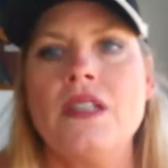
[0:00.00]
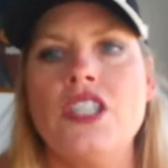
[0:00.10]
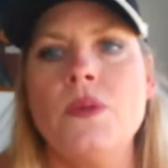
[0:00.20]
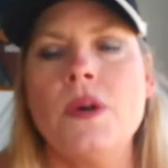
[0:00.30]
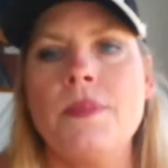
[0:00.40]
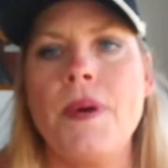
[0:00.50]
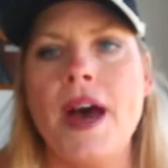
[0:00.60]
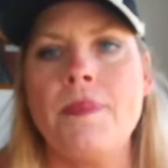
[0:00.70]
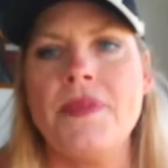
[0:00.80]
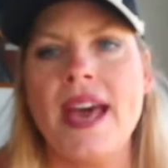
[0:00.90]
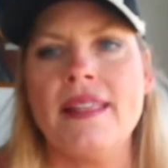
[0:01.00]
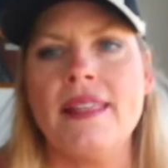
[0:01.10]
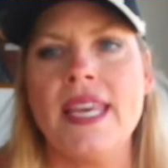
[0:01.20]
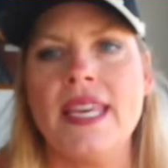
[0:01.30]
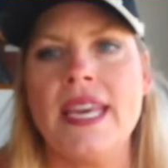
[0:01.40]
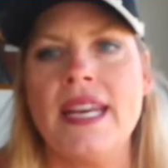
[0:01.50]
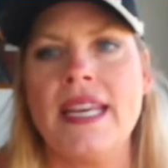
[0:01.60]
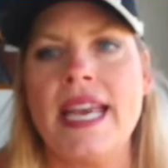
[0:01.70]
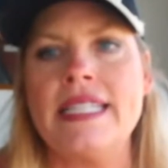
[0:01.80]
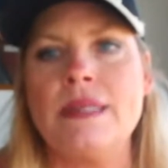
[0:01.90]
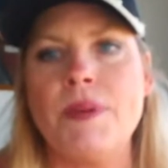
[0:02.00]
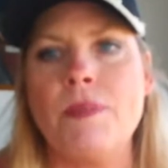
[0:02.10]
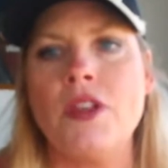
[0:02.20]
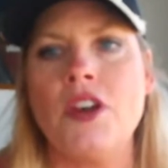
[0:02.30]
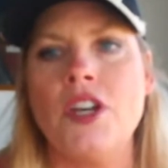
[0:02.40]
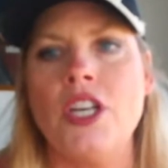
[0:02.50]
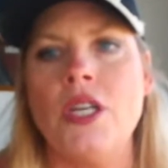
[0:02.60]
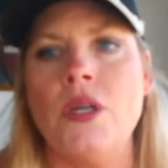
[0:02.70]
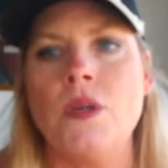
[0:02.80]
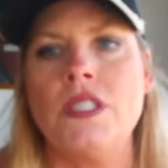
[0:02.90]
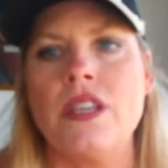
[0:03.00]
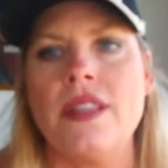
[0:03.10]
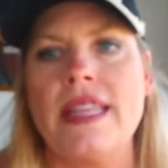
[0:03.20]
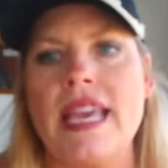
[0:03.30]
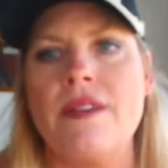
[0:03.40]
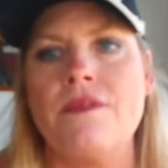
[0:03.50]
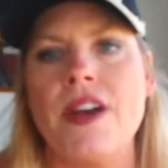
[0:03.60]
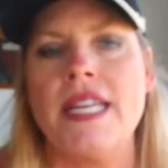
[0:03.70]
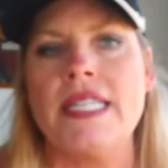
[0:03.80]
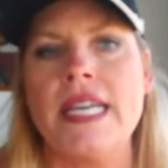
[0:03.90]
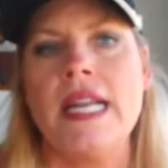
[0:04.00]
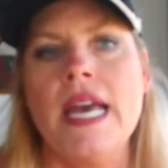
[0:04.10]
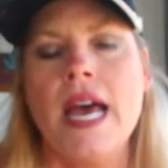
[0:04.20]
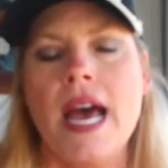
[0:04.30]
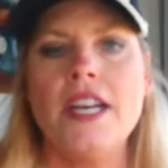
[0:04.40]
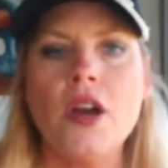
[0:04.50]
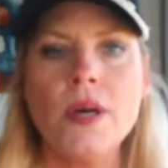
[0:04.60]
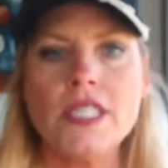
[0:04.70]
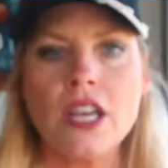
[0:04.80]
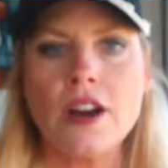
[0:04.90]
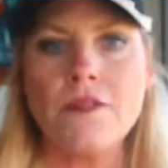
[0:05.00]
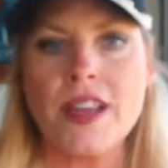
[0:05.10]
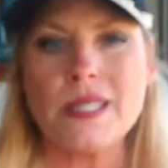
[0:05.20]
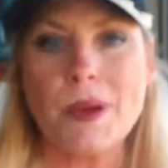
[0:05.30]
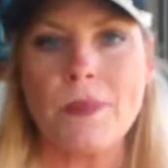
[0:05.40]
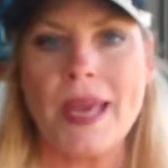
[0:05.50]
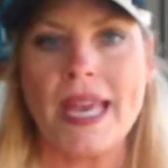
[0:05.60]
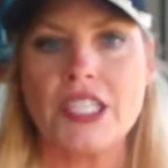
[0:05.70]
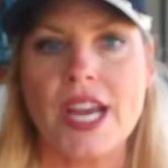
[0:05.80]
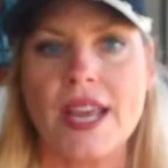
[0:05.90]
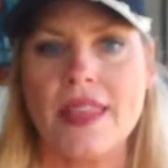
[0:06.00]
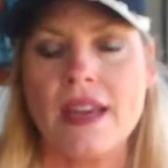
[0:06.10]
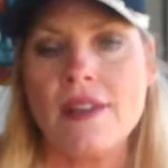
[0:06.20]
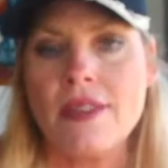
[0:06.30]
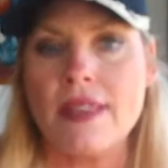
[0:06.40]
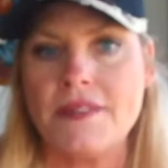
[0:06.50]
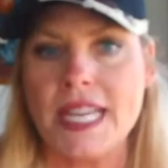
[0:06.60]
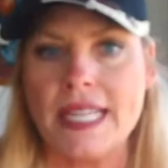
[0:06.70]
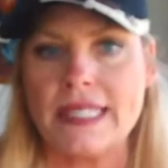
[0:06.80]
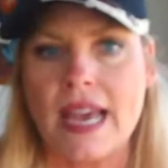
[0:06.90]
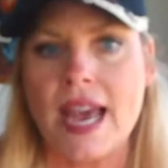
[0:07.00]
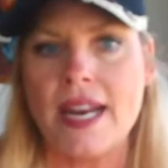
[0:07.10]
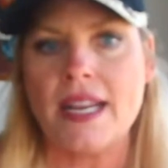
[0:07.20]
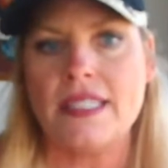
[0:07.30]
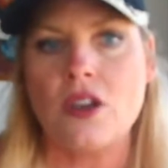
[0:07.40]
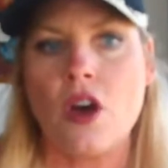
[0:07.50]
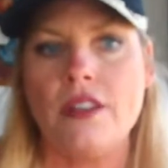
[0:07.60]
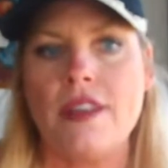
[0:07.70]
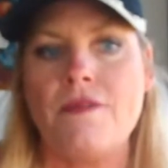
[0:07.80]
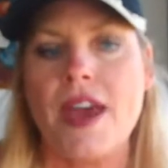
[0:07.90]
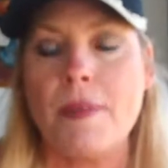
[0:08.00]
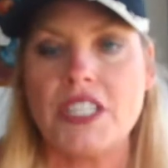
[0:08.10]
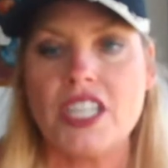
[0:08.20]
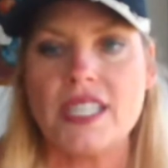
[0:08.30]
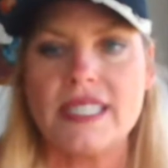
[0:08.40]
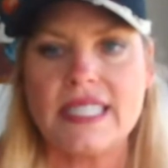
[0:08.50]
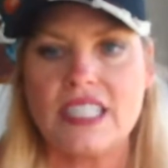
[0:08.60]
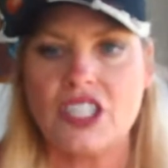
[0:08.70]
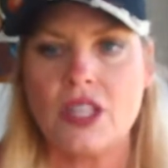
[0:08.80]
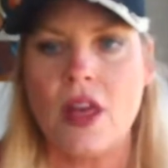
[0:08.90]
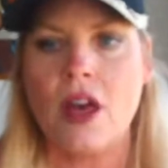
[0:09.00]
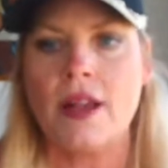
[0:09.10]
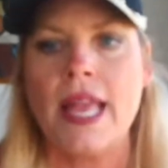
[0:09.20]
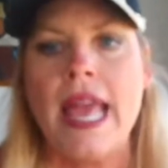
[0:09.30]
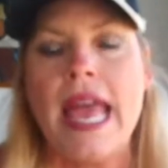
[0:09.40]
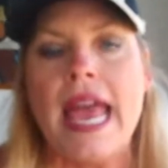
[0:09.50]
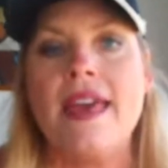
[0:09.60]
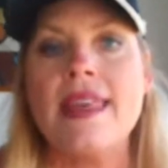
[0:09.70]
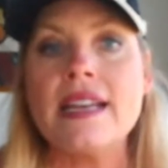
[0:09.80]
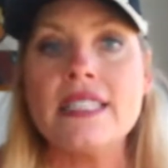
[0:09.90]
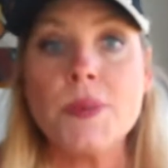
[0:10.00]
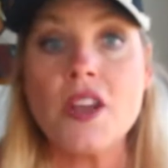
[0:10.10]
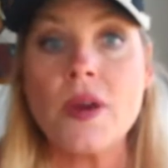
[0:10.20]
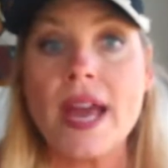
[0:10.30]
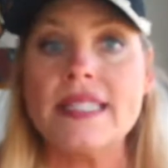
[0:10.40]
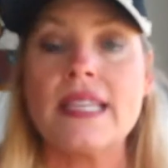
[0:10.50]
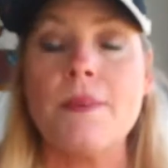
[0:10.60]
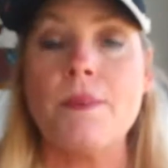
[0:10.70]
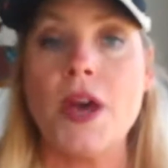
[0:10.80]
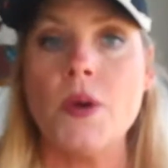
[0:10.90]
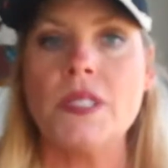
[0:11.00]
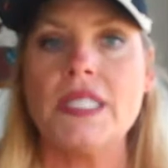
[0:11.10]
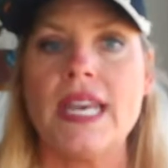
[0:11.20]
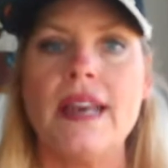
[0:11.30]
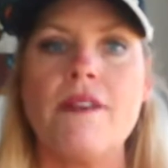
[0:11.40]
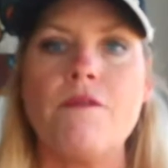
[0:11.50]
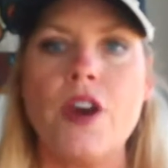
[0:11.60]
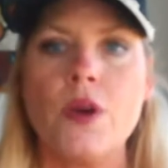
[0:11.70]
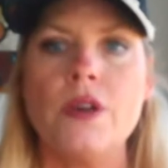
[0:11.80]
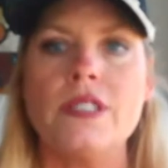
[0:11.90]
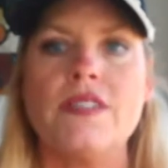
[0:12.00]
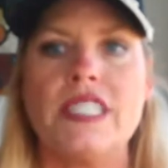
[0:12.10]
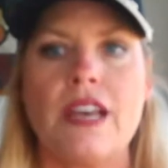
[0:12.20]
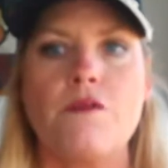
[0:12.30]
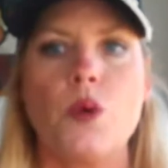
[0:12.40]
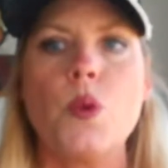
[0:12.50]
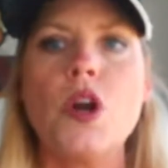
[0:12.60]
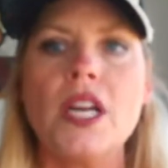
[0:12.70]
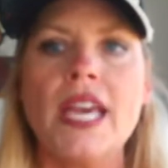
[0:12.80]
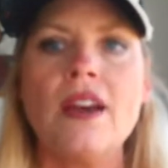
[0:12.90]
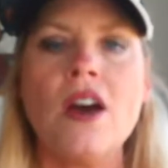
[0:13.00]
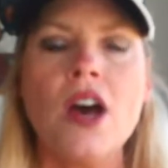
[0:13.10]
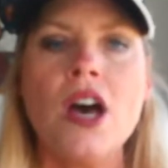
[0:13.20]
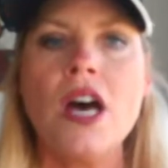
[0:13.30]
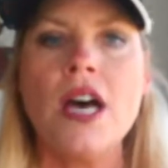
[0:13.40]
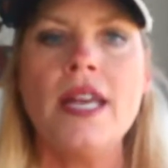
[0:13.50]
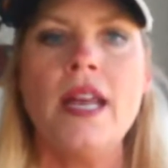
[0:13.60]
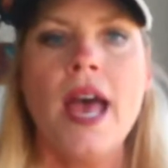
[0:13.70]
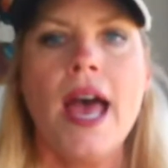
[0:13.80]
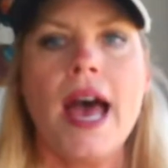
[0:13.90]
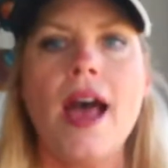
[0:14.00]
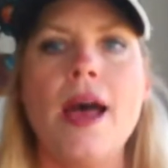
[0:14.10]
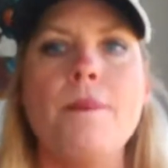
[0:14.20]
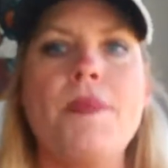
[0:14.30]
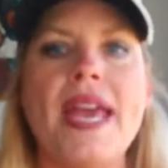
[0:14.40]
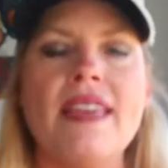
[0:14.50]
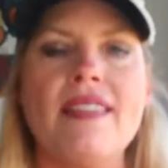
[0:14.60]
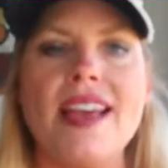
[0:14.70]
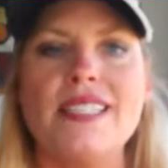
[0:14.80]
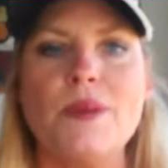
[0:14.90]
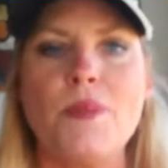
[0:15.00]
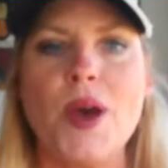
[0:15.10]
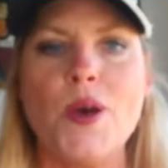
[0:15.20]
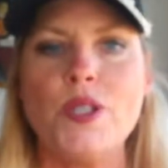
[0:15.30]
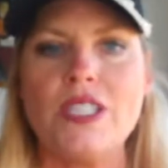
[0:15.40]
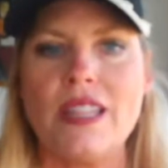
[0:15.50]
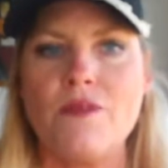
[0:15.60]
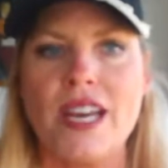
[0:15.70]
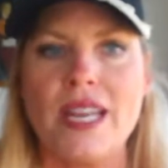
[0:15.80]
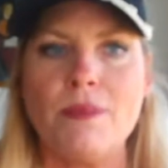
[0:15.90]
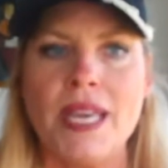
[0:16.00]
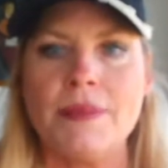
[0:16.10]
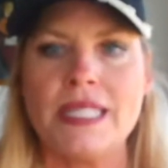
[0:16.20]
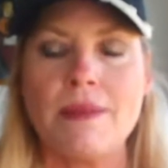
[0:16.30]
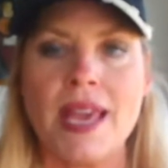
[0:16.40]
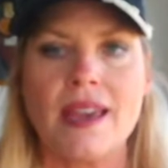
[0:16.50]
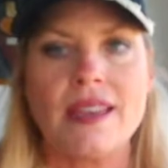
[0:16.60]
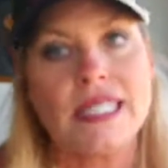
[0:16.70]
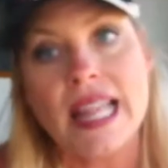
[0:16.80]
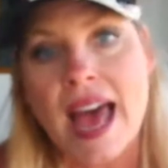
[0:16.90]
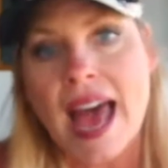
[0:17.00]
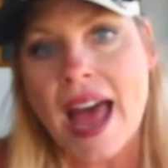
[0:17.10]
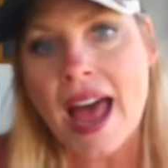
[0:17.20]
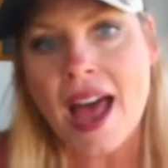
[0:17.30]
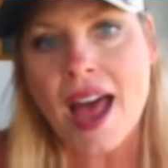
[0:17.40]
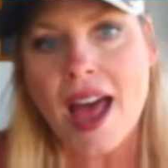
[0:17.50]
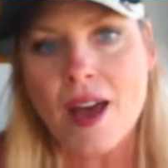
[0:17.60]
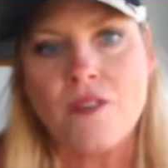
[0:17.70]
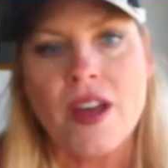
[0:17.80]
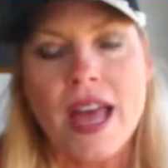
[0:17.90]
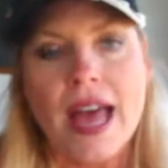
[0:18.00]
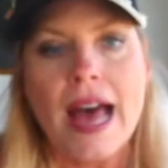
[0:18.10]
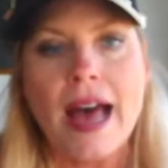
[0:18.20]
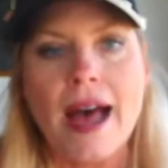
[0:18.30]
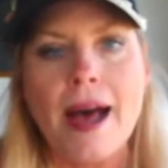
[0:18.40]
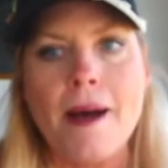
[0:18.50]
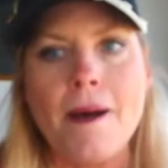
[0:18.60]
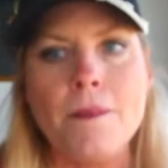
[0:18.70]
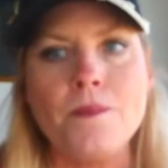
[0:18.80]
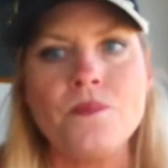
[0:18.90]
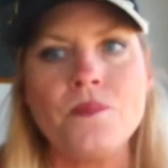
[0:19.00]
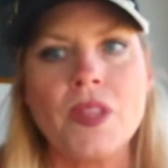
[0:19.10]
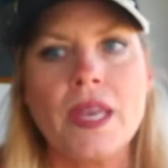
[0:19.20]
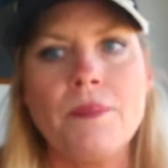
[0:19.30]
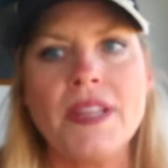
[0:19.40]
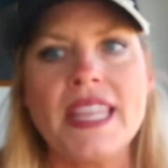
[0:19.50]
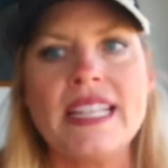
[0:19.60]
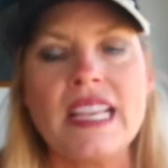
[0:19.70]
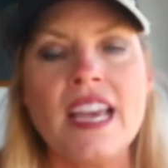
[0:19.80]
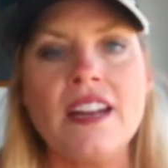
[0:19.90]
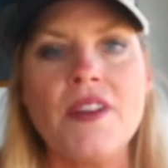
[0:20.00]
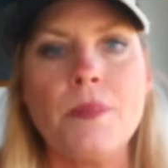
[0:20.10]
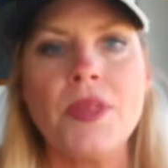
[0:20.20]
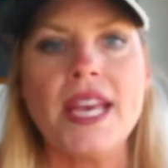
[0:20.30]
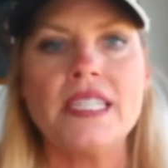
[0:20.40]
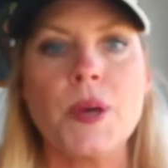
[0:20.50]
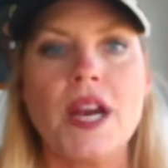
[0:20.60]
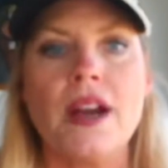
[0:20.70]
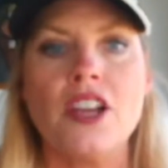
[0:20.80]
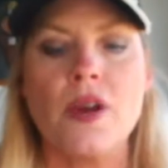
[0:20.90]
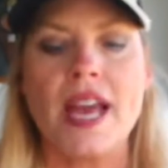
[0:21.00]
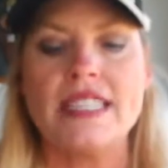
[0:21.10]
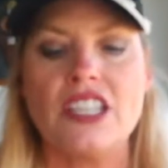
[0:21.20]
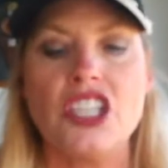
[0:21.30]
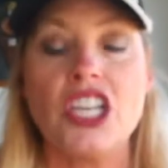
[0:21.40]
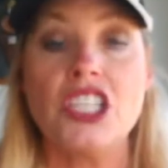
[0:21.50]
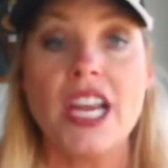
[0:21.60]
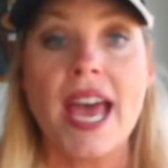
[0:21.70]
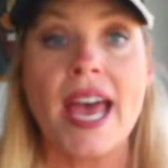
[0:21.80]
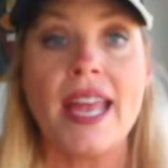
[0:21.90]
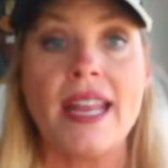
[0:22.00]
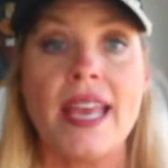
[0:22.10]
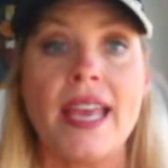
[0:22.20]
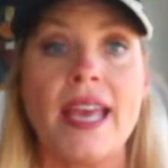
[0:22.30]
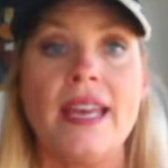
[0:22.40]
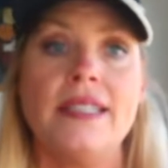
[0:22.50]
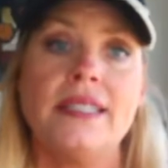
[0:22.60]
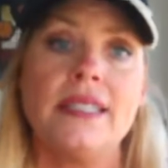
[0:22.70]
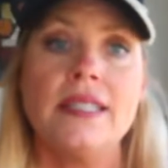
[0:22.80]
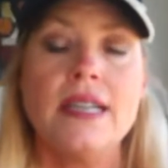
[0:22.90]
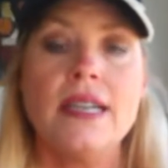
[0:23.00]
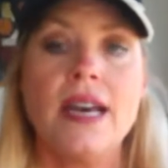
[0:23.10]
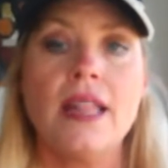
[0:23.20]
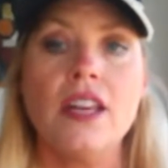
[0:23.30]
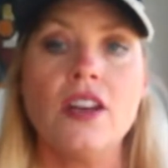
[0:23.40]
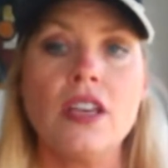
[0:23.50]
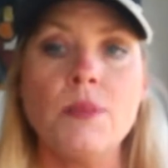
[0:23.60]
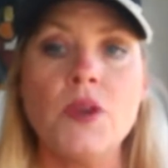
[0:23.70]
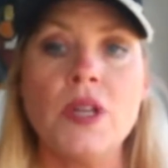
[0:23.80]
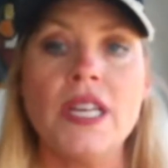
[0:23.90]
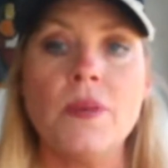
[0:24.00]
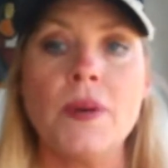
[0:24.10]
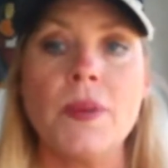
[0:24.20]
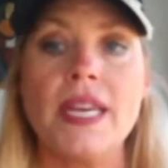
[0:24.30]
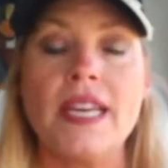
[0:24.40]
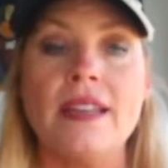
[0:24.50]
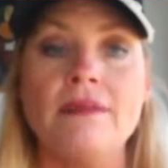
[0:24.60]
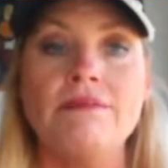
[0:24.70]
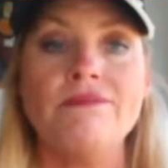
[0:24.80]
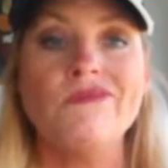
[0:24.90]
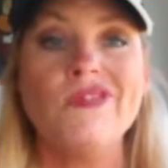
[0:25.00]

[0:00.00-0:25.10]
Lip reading: Do you want to pop that link in case people are new so that they can find it? I know it's on our Facebook page. I think on the left-hand side, it's called the Fabric Chick Stitch Along. And that's where you guys can post any photos of stuff you're working on. Peggy likes to post the funny memes that make us laugh. But that's kind of a place where you guys can chit-chat and a little community where we can,